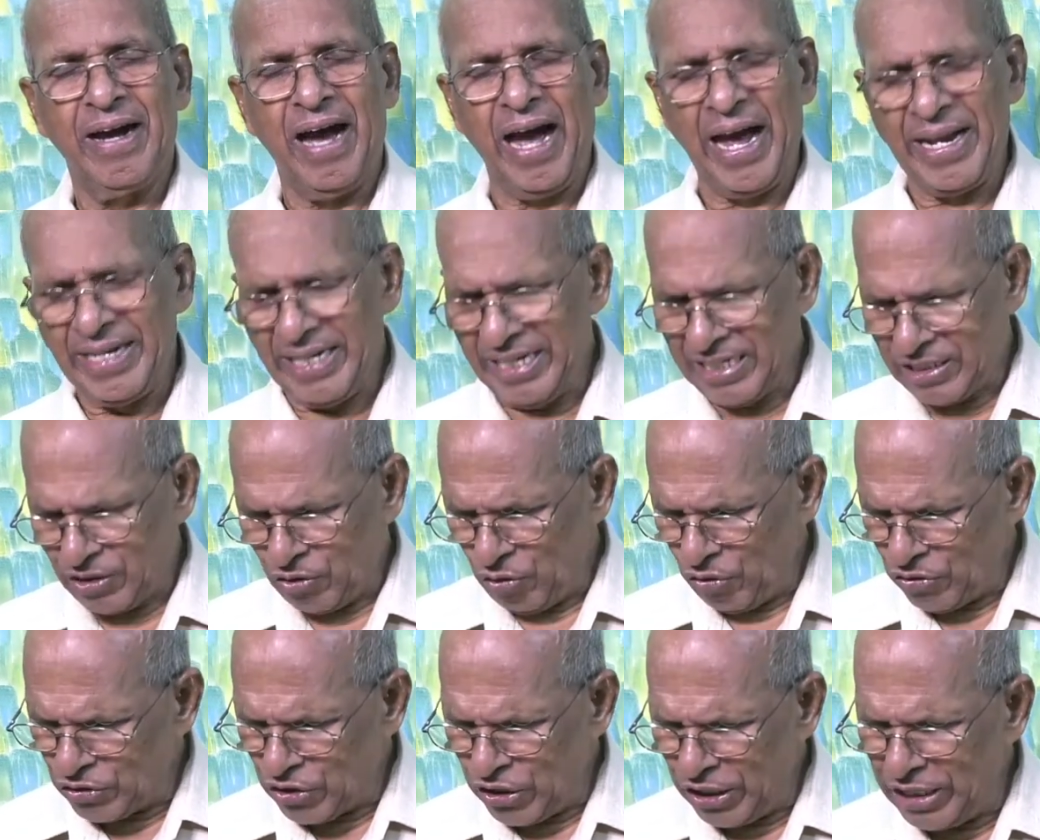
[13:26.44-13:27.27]
And he
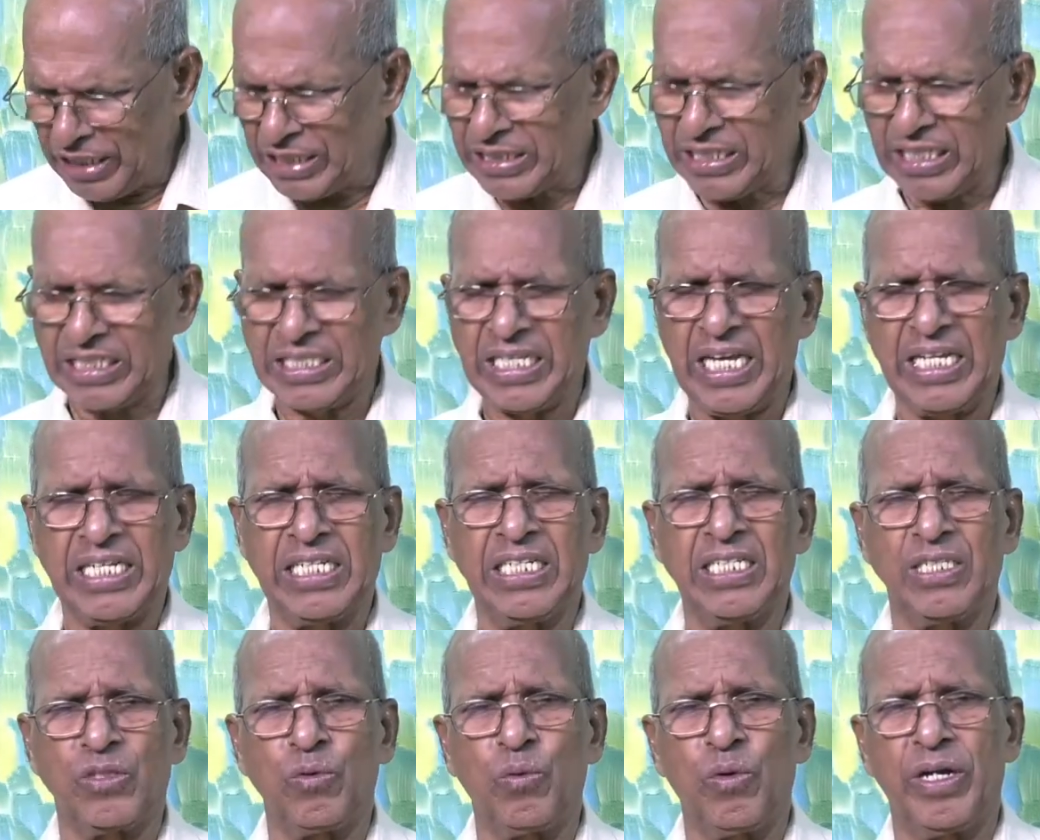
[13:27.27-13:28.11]
took Jesus at
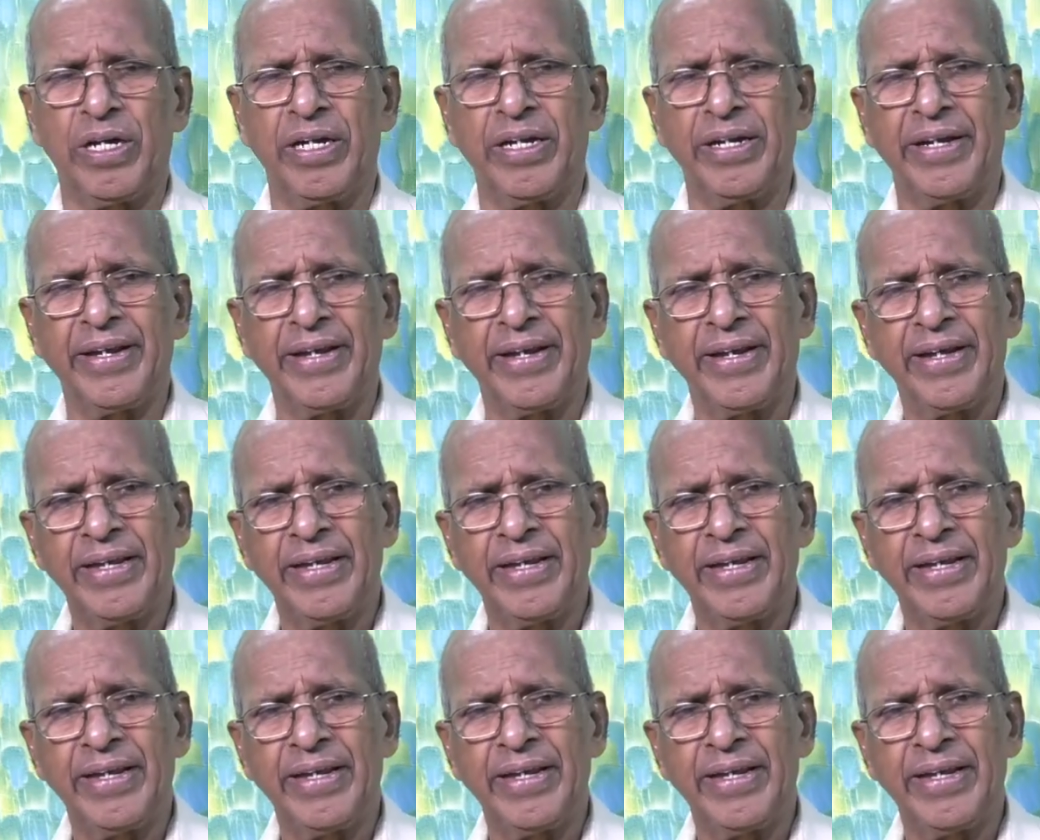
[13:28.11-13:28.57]
his word.